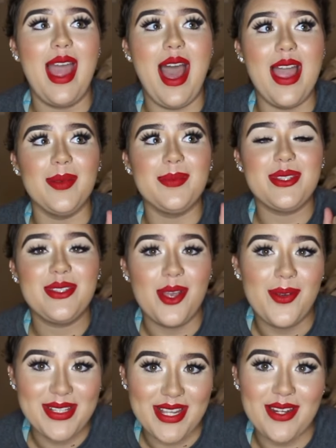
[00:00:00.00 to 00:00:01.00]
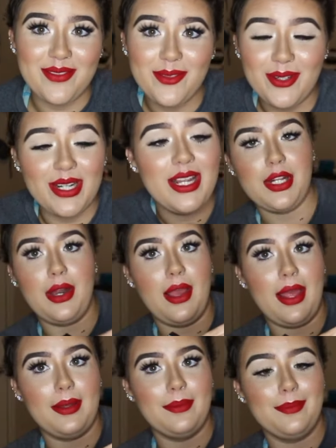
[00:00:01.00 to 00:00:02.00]
I am so excited for it. Go
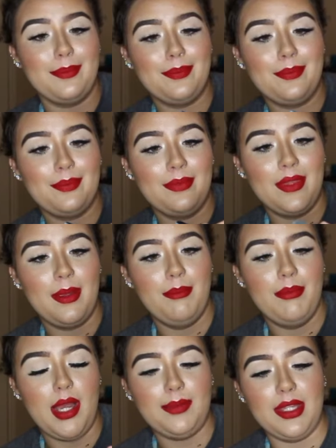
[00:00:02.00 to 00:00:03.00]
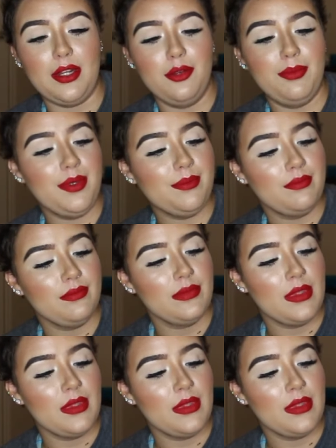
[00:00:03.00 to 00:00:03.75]
ahead and pop that open.